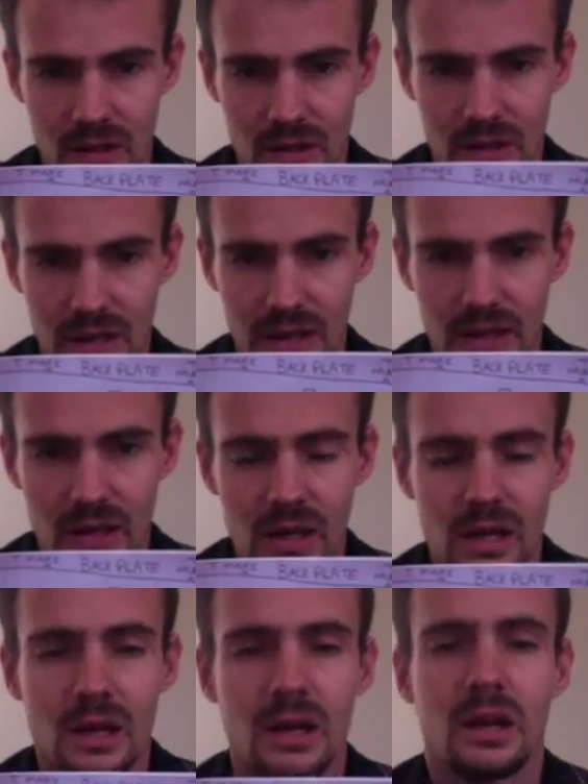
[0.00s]
Okay.
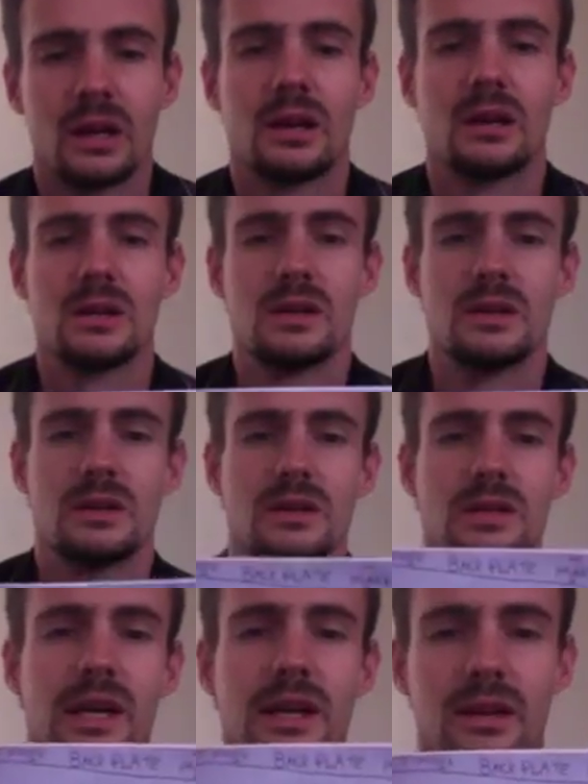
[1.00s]

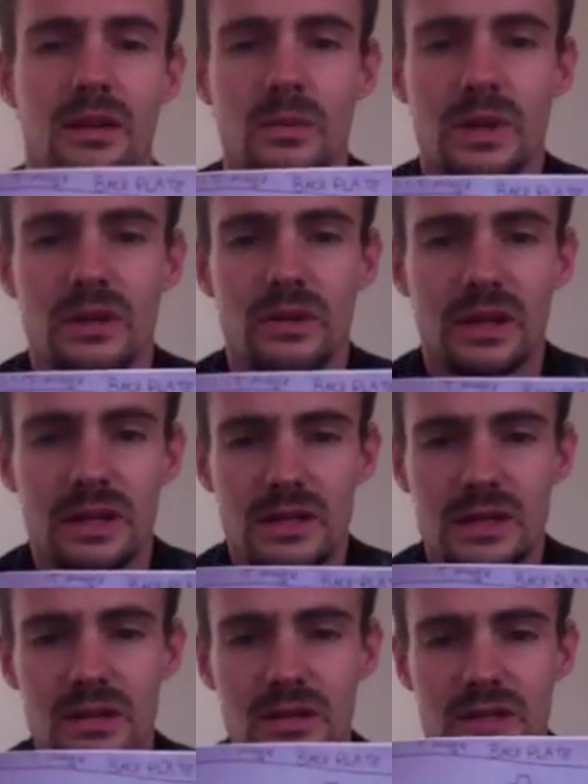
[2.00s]
When you're doing the
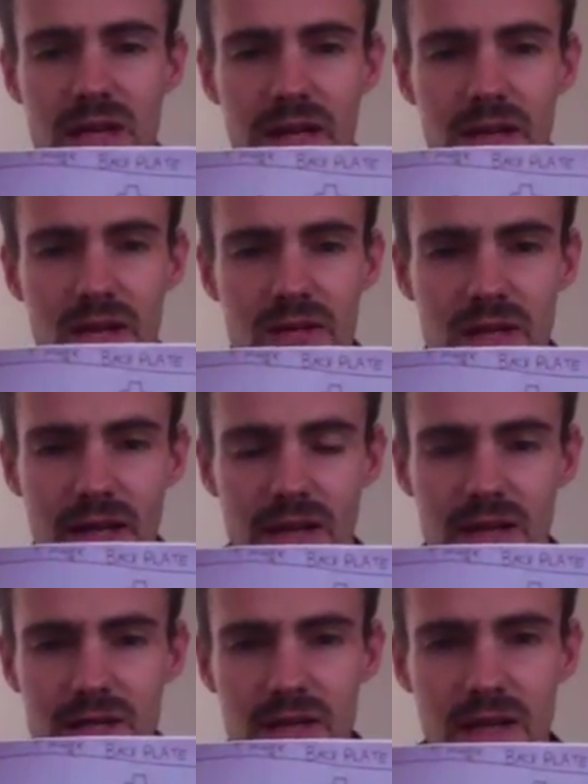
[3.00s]
seals, take
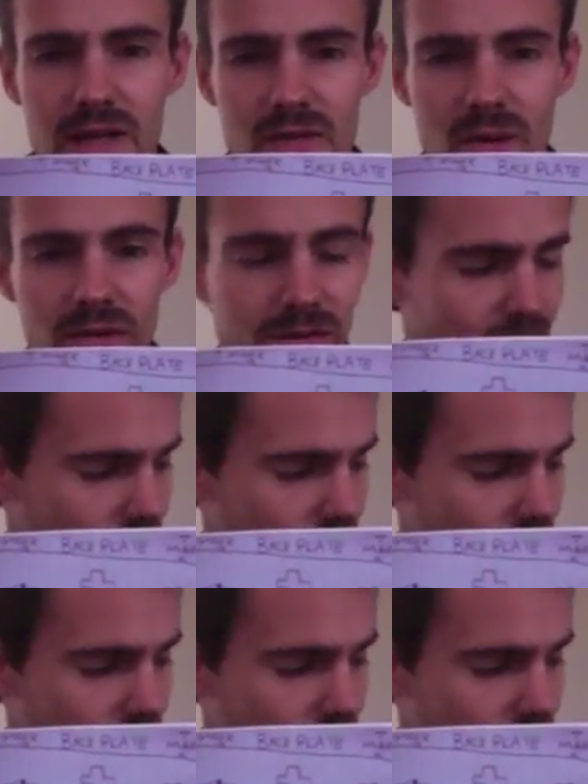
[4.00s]
these gears off